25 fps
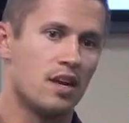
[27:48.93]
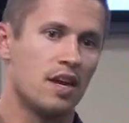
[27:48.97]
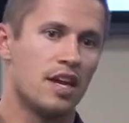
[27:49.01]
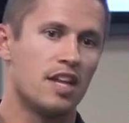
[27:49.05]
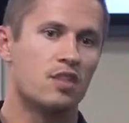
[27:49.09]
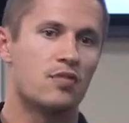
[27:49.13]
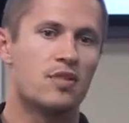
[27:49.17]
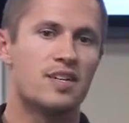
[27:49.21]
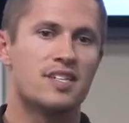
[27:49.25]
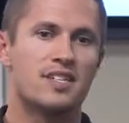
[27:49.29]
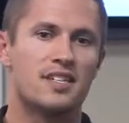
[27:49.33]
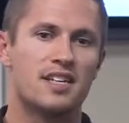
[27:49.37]

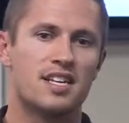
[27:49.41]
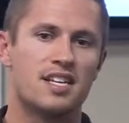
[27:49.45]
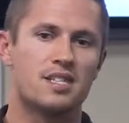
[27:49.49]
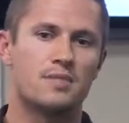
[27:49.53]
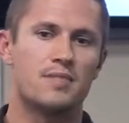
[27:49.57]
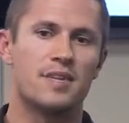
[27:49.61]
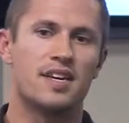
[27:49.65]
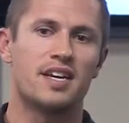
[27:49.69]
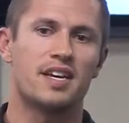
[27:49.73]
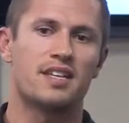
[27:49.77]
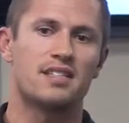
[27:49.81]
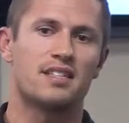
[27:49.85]
And the reason is
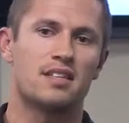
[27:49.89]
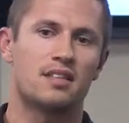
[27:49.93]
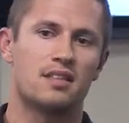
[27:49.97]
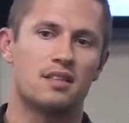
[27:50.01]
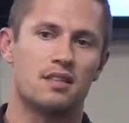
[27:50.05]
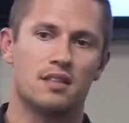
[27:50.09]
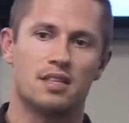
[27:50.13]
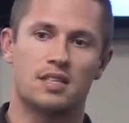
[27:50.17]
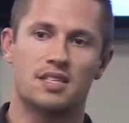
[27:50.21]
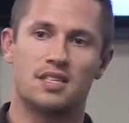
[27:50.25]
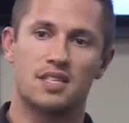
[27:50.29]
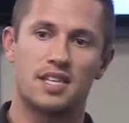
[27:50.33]
because
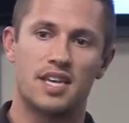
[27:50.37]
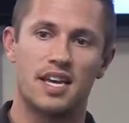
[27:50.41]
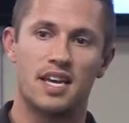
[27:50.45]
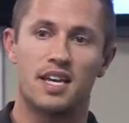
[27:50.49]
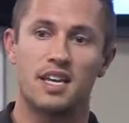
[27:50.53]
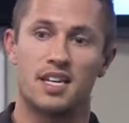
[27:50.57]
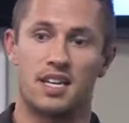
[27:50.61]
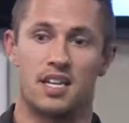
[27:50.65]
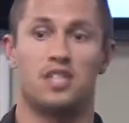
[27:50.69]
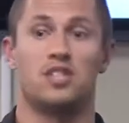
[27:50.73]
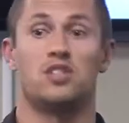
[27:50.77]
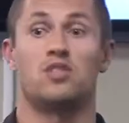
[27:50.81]
the
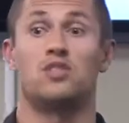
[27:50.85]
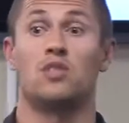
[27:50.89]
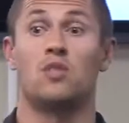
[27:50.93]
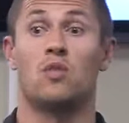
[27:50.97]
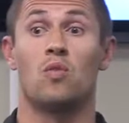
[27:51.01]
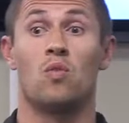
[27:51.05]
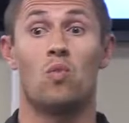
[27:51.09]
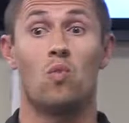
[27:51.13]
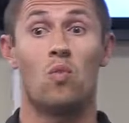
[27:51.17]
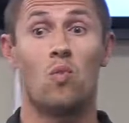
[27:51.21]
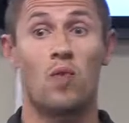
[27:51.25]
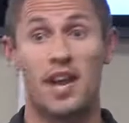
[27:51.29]
skin is
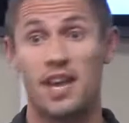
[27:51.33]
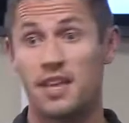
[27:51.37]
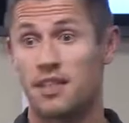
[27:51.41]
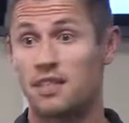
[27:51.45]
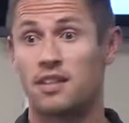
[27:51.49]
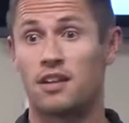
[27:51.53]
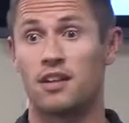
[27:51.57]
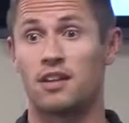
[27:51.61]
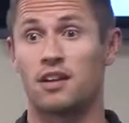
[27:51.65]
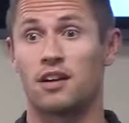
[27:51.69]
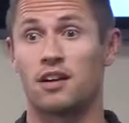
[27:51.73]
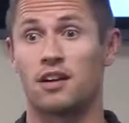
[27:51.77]
way
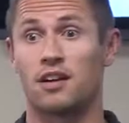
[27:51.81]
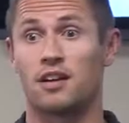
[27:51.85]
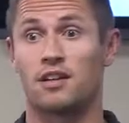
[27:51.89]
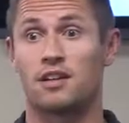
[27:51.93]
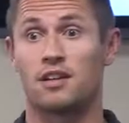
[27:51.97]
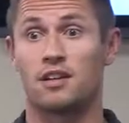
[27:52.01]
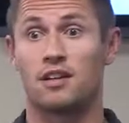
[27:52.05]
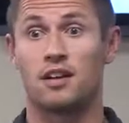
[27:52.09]
thinner.